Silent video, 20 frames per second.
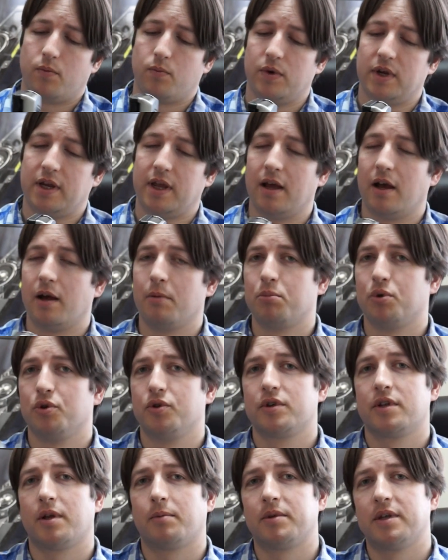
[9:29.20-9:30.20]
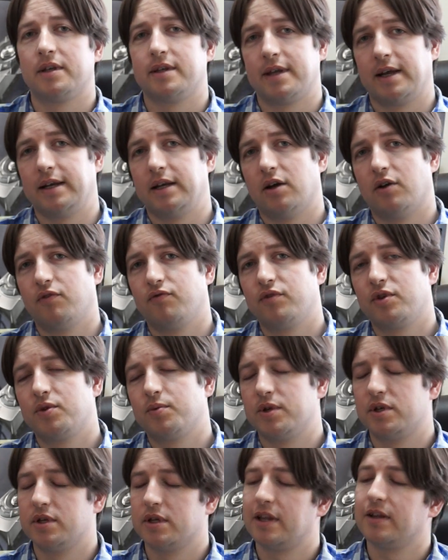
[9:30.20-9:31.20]
we get a boost up to 900,
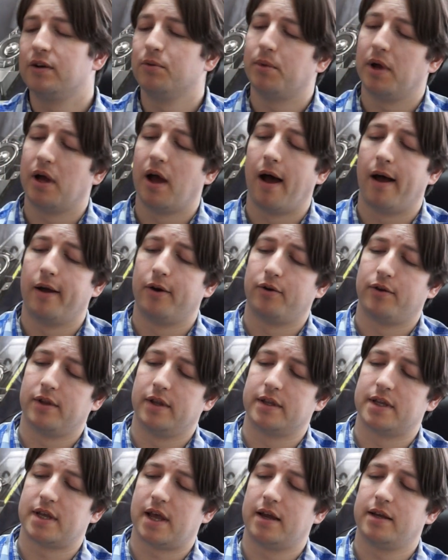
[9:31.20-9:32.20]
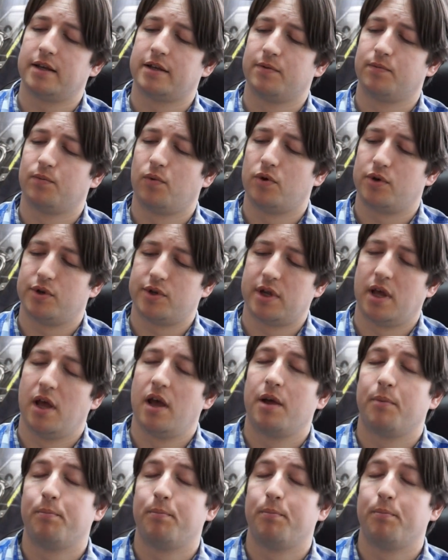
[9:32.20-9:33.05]
which is a little bit higher than Titan was.